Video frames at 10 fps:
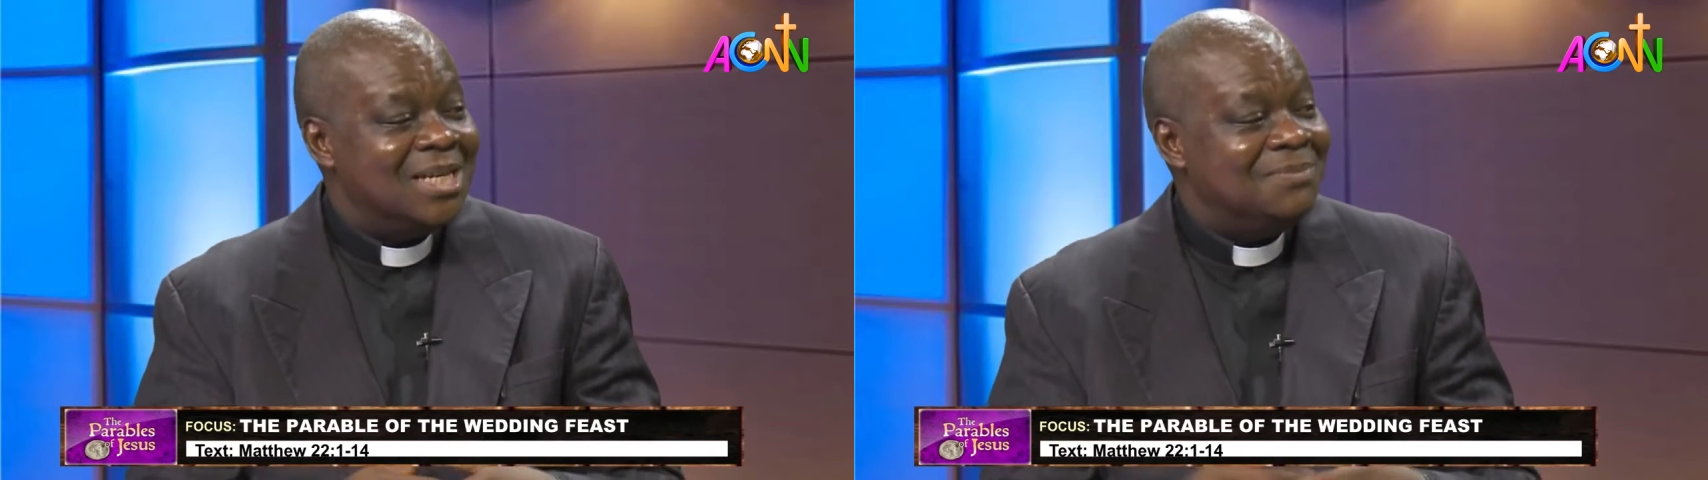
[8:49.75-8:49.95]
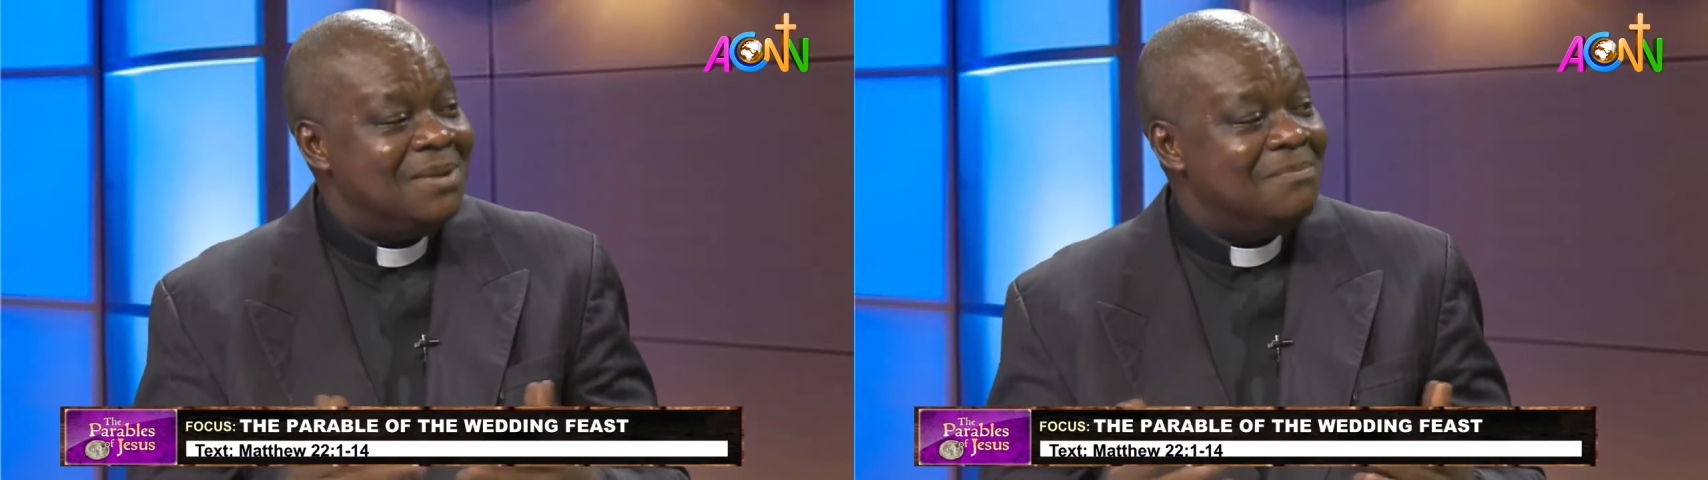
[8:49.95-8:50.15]

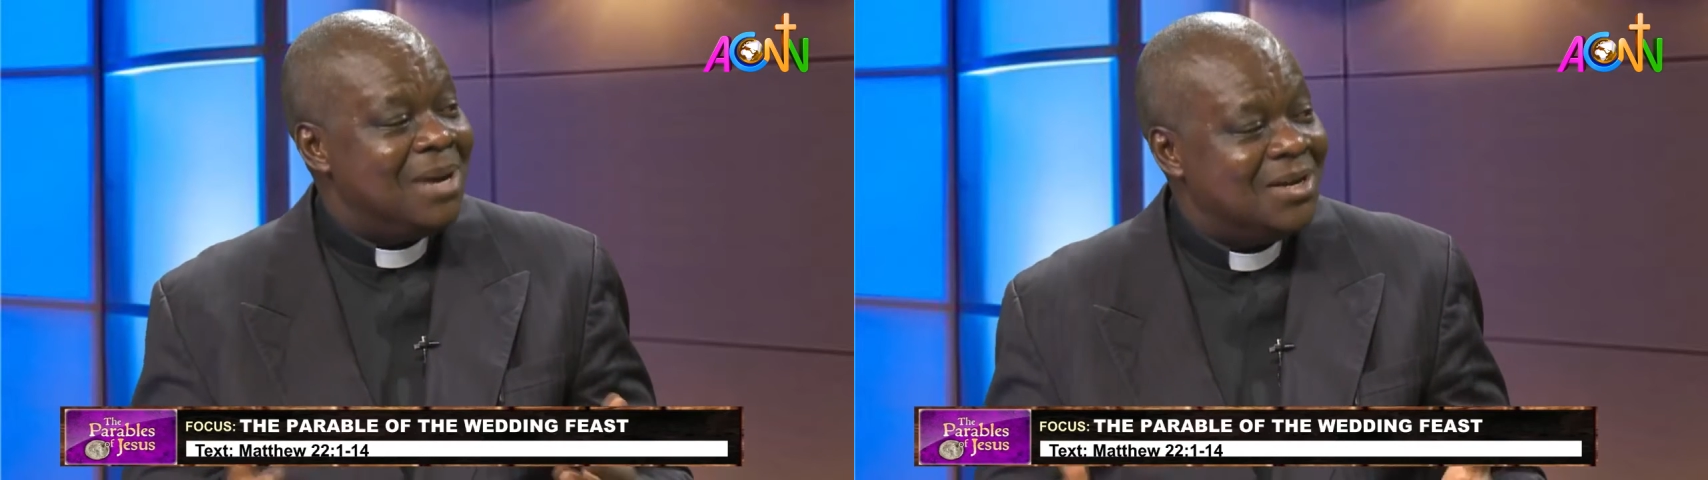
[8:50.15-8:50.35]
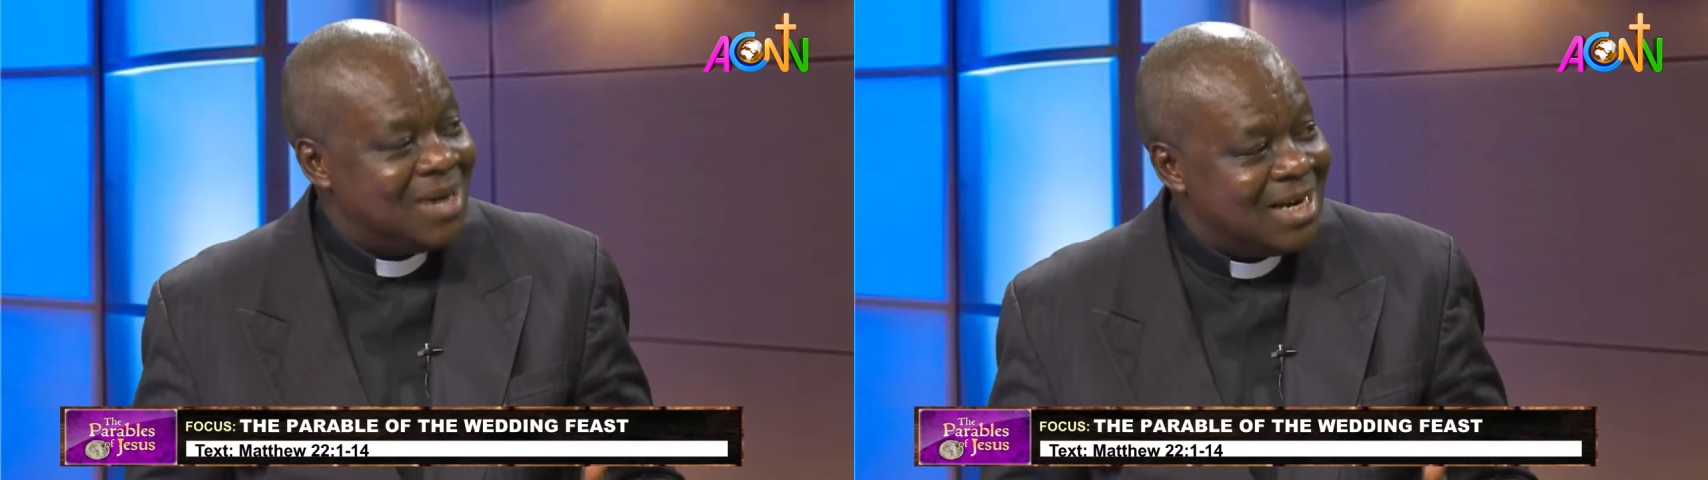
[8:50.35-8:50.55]
is being
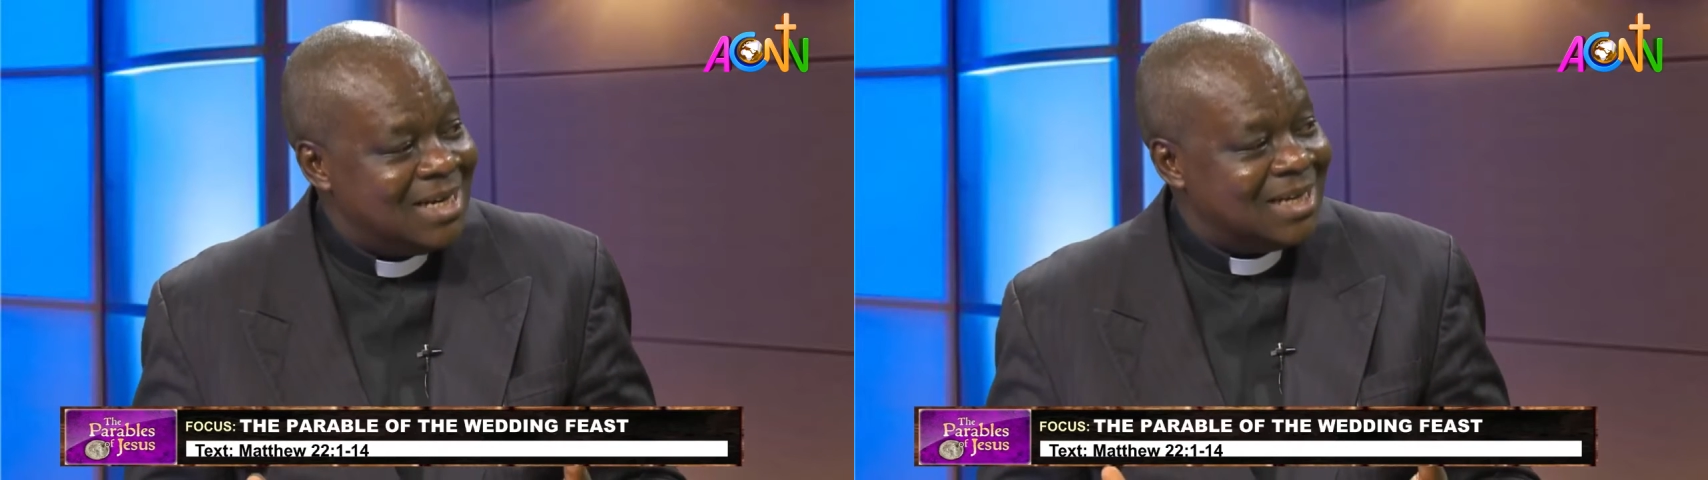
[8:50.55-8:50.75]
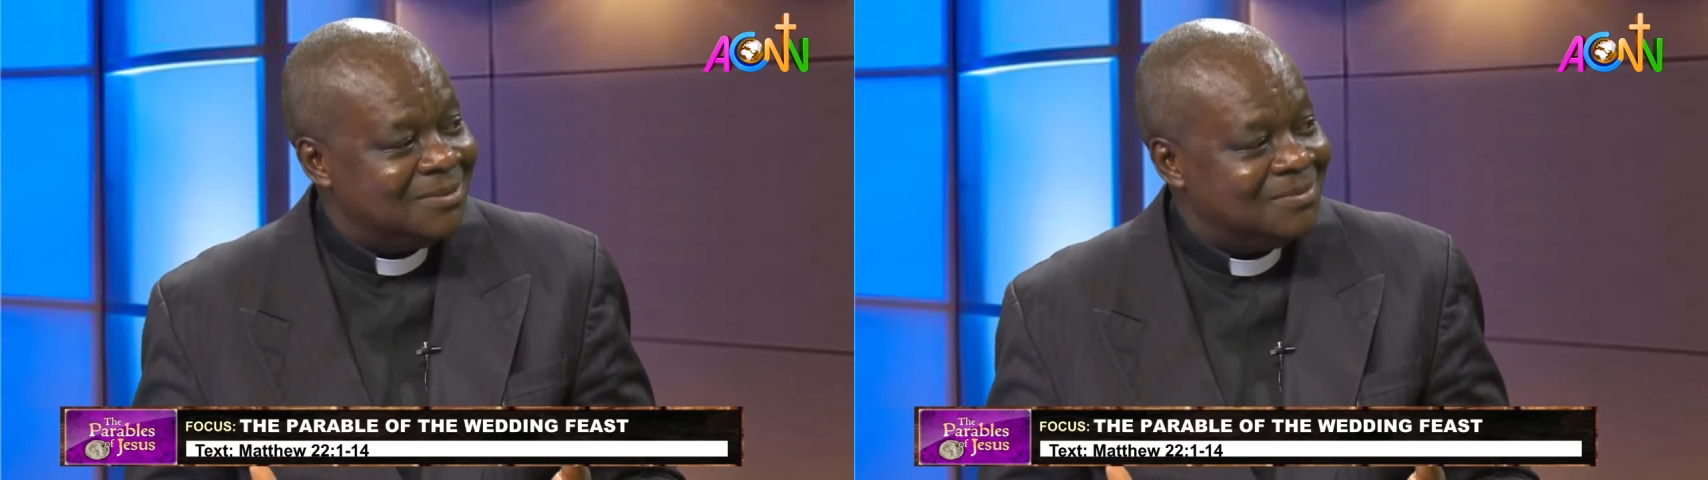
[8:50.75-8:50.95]
made ready.